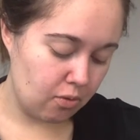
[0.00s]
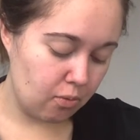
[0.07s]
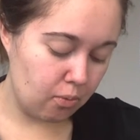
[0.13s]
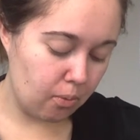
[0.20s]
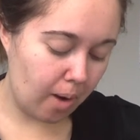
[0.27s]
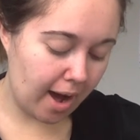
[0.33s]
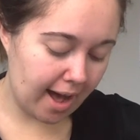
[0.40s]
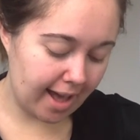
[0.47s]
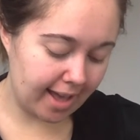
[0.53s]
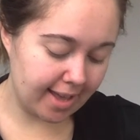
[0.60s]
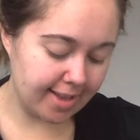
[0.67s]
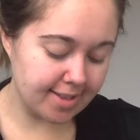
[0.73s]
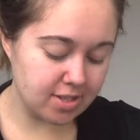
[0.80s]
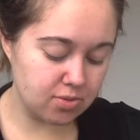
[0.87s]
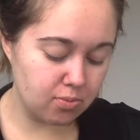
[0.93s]
y
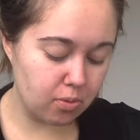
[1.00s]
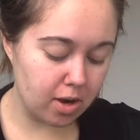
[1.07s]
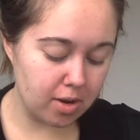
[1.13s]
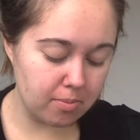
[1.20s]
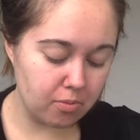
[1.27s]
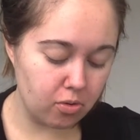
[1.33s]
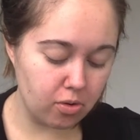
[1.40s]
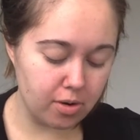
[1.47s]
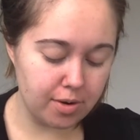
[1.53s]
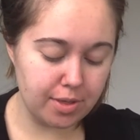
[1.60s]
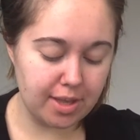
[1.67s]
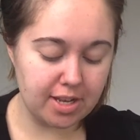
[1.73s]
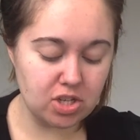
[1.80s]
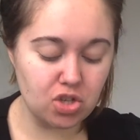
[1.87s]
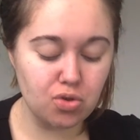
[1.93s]
is 1 more
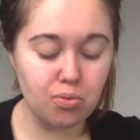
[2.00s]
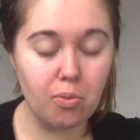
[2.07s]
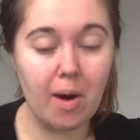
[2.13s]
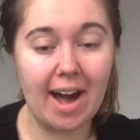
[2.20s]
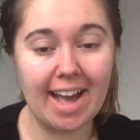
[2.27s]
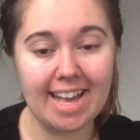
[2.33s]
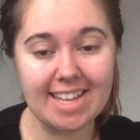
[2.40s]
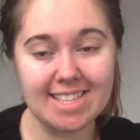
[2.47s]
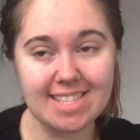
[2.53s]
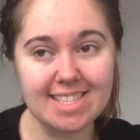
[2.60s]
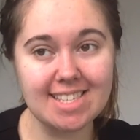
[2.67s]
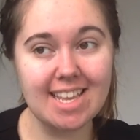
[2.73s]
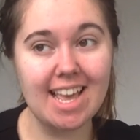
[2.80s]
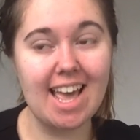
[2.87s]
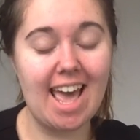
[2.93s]
than twice
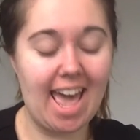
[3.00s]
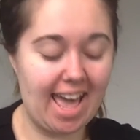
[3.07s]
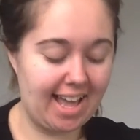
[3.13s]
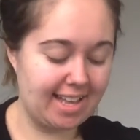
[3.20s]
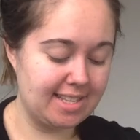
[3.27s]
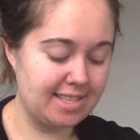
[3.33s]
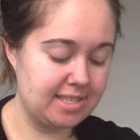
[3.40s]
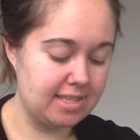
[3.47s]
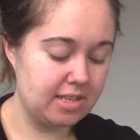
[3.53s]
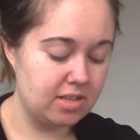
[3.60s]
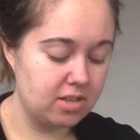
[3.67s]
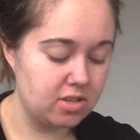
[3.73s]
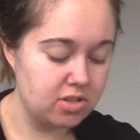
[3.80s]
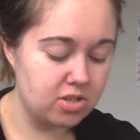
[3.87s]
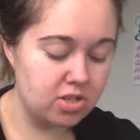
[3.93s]
x.
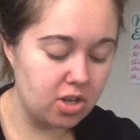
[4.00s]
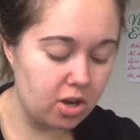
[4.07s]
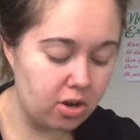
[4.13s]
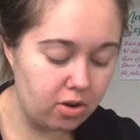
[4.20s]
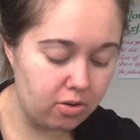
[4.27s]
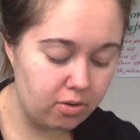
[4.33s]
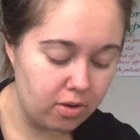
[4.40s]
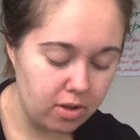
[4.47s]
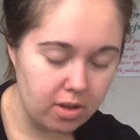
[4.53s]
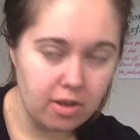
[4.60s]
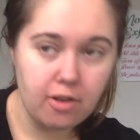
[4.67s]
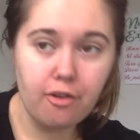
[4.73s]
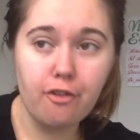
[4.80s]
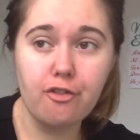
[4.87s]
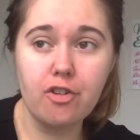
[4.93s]
So
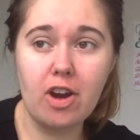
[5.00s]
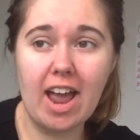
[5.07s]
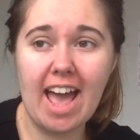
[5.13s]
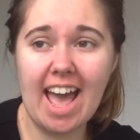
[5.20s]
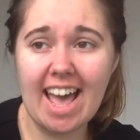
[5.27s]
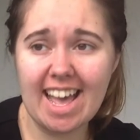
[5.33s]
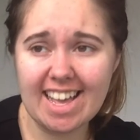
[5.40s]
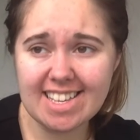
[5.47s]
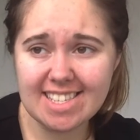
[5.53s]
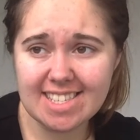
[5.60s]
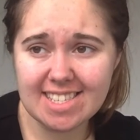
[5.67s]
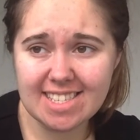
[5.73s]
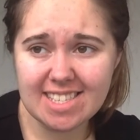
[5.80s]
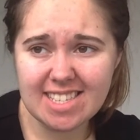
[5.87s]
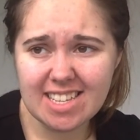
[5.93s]
for
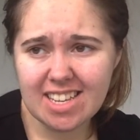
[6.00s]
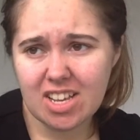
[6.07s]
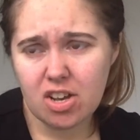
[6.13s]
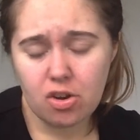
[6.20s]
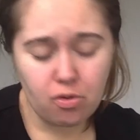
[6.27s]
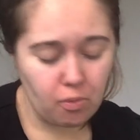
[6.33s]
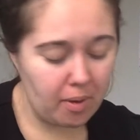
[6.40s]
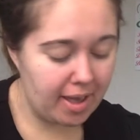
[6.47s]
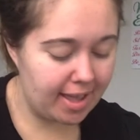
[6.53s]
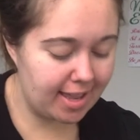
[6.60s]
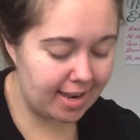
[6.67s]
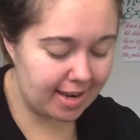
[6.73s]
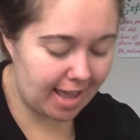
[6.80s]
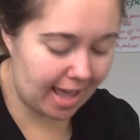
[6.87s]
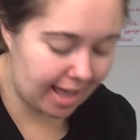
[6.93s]
S,
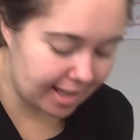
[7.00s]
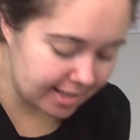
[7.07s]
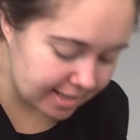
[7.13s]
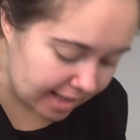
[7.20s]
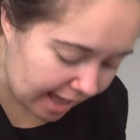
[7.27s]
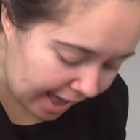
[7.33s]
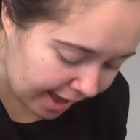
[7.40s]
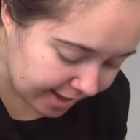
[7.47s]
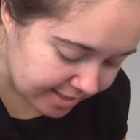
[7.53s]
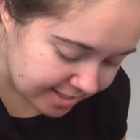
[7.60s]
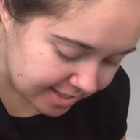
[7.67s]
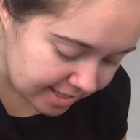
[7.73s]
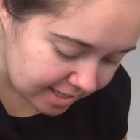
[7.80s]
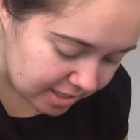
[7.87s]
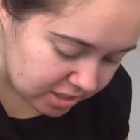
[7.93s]
when x
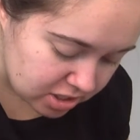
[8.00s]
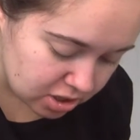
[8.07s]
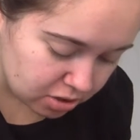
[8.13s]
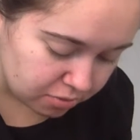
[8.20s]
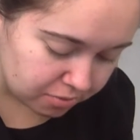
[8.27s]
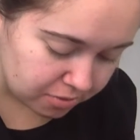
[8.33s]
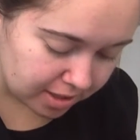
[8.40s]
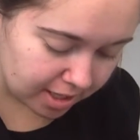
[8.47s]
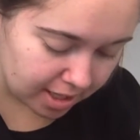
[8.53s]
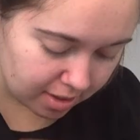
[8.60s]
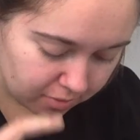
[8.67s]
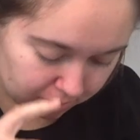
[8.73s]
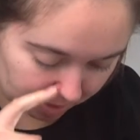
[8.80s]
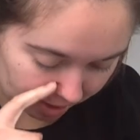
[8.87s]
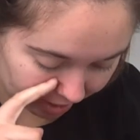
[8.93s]
is 3,
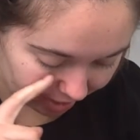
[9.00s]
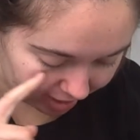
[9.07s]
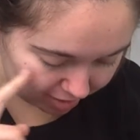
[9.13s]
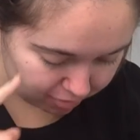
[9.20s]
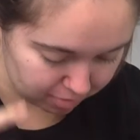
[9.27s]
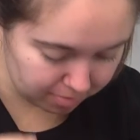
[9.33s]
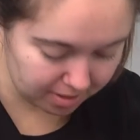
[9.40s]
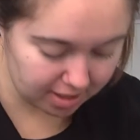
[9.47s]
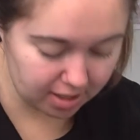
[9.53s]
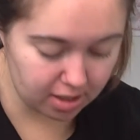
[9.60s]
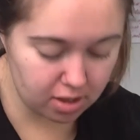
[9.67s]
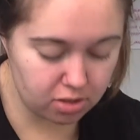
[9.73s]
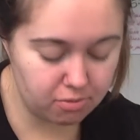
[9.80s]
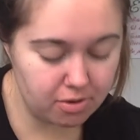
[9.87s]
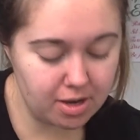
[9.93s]
y would be
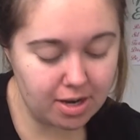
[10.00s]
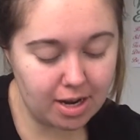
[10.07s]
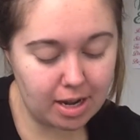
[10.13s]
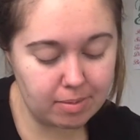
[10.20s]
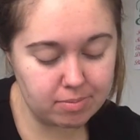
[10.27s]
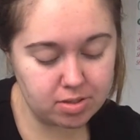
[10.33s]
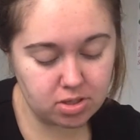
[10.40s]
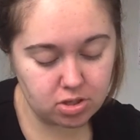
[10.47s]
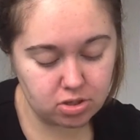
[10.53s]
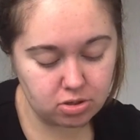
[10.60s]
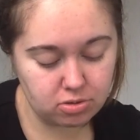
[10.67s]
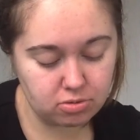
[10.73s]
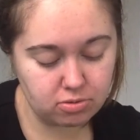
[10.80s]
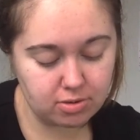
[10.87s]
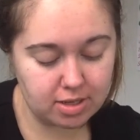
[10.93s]
3 times 2
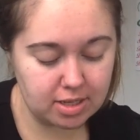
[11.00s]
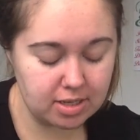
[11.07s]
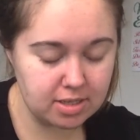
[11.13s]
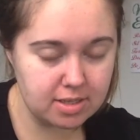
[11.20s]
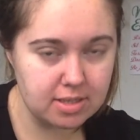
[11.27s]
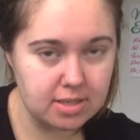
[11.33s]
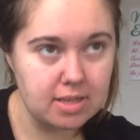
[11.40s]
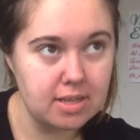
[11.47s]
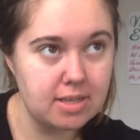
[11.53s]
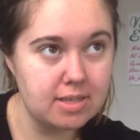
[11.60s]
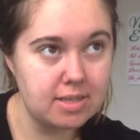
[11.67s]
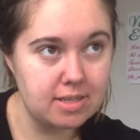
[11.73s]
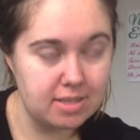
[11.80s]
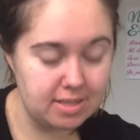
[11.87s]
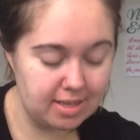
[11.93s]
is
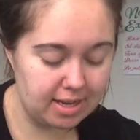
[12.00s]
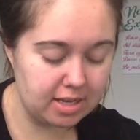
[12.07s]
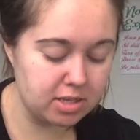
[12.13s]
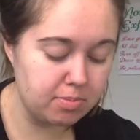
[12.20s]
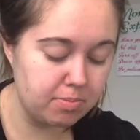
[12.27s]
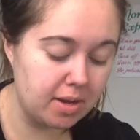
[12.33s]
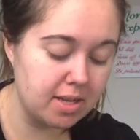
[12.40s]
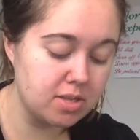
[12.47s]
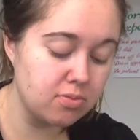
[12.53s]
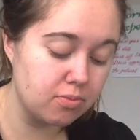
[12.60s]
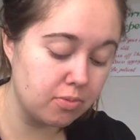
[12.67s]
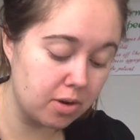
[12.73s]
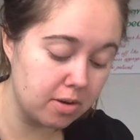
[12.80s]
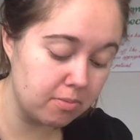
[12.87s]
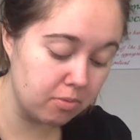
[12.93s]
6, plus
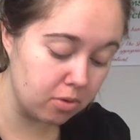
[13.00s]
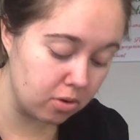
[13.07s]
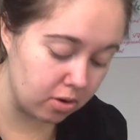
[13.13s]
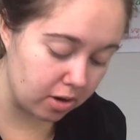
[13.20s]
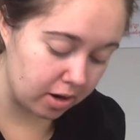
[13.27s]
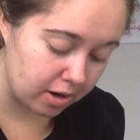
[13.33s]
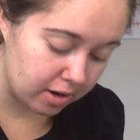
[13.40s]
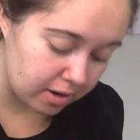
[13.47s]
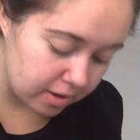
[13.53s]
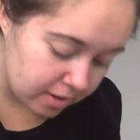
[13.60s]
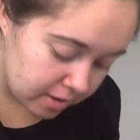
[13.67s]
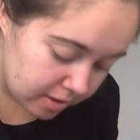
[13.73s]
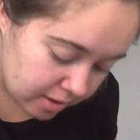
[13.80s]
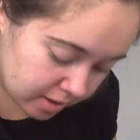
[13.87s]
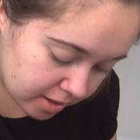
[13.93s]
1 more,
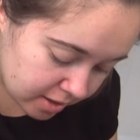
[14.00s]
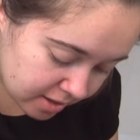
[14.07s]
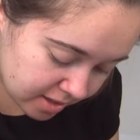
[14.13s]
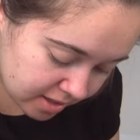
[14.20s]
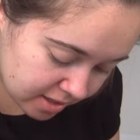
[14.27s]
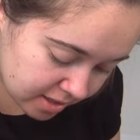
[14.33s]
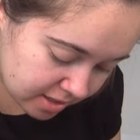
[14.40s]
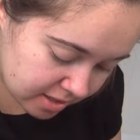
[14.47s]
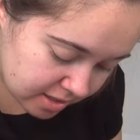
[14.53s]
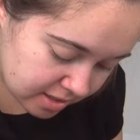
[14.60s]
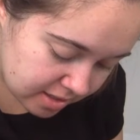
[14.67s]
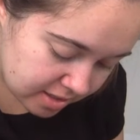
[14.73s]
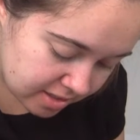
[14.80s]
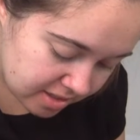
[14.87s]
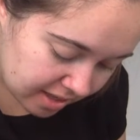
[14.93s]

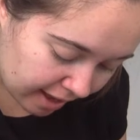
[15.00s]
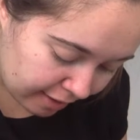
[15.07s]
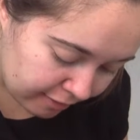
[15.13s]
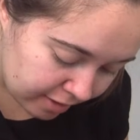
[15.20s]
7.